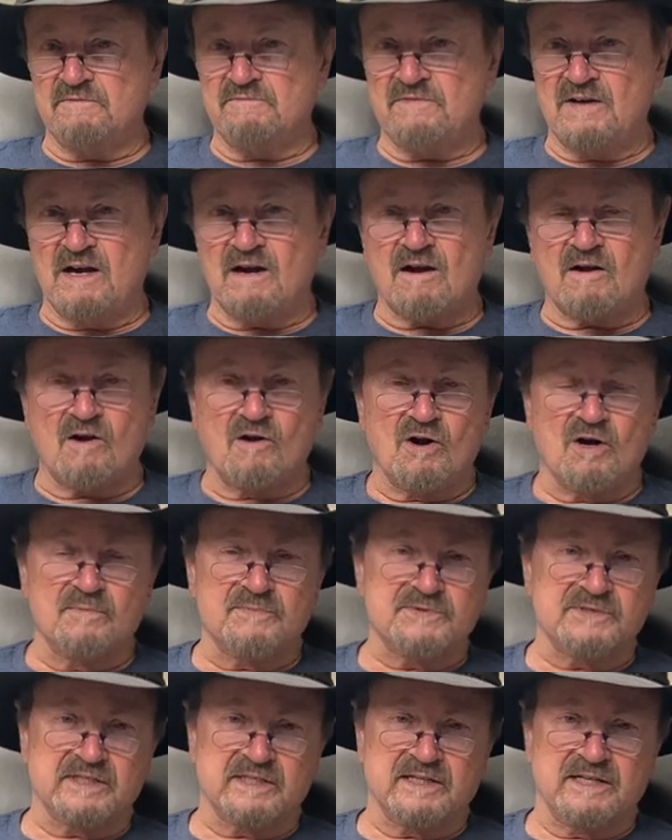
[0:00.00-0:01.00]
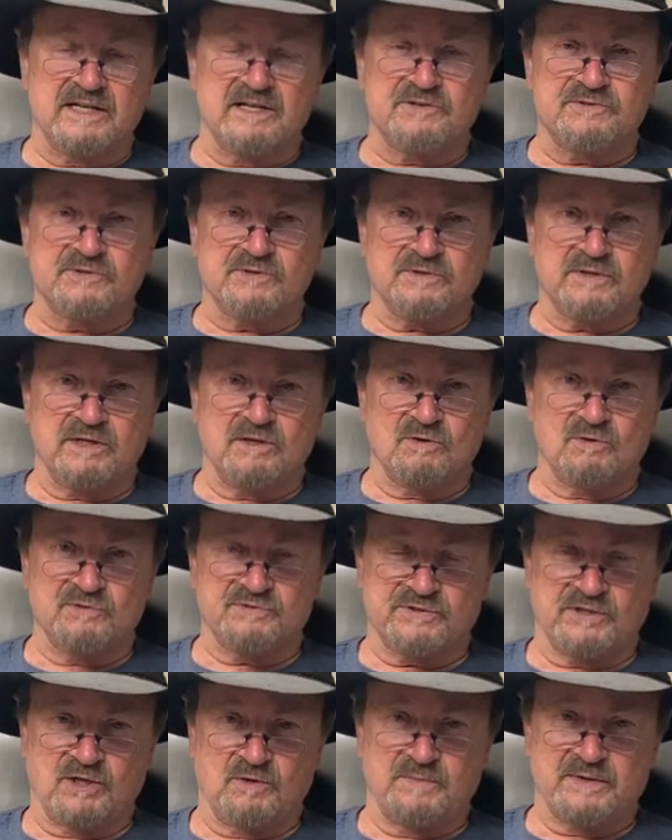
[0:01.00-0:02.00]
Firearms to get into the
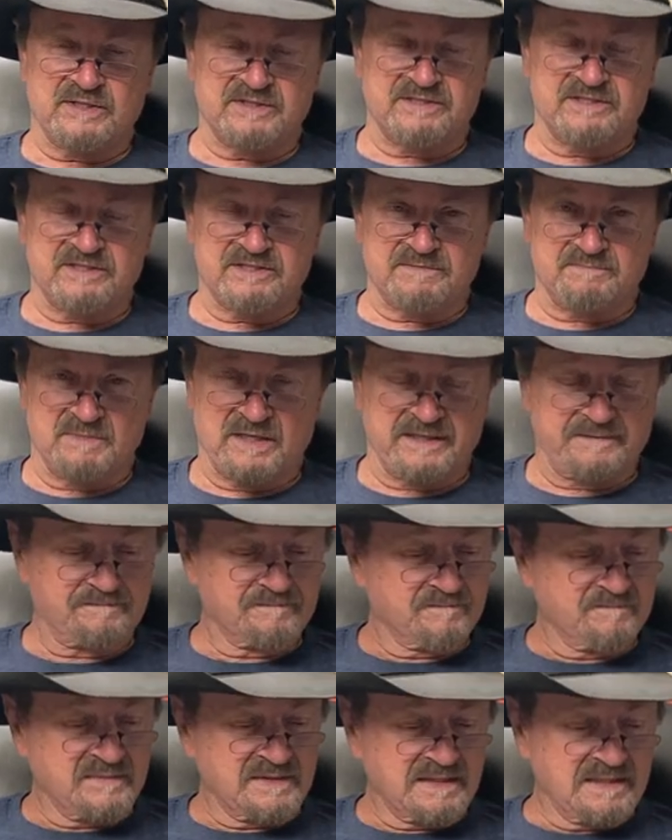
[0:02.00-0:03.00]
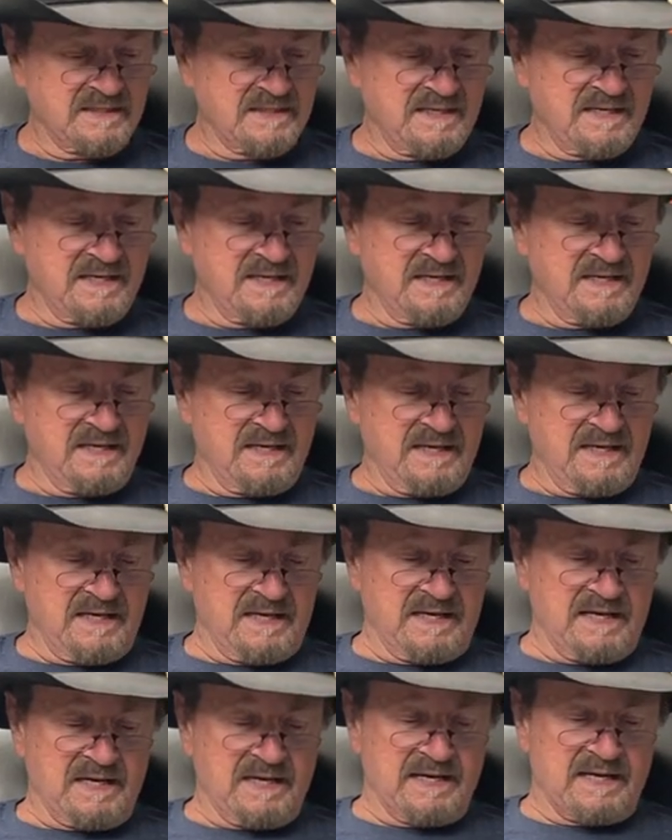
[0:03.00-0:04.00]
wholesale business. But
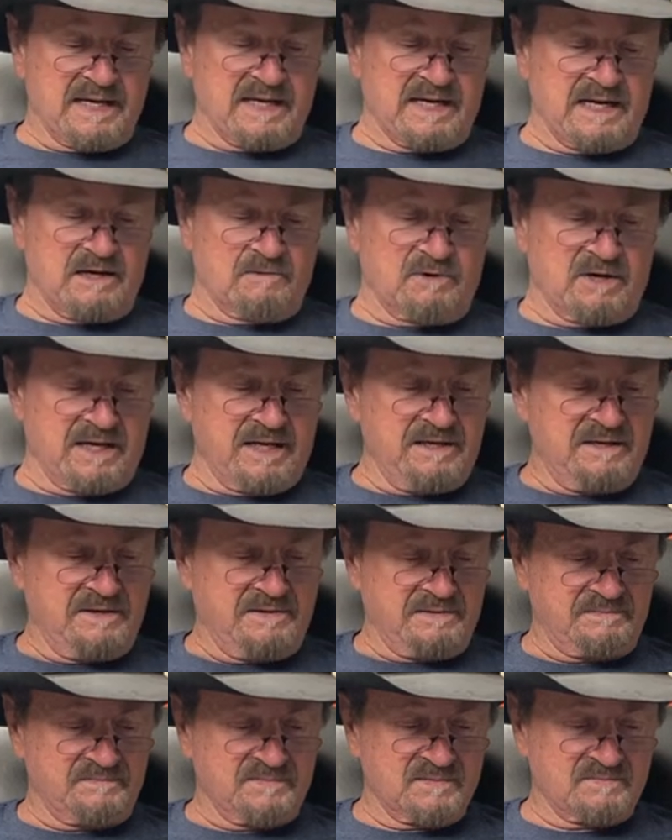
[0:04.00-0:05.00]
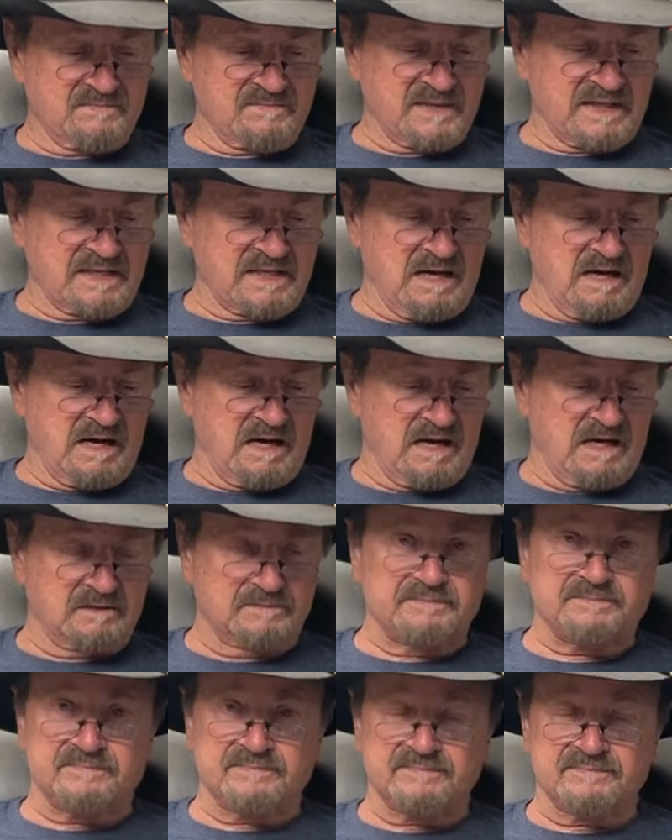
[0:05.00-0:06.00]
anyway,
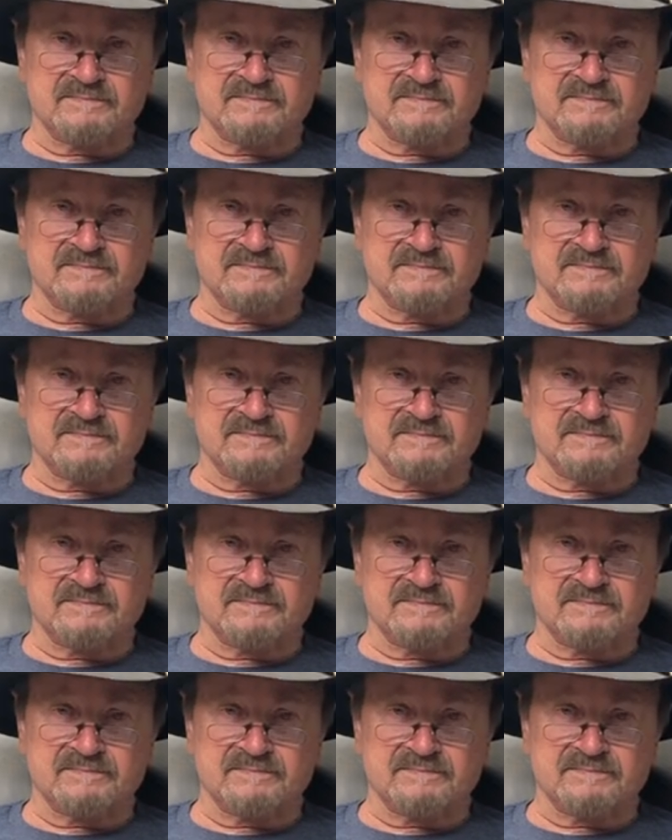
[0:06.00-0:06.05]
while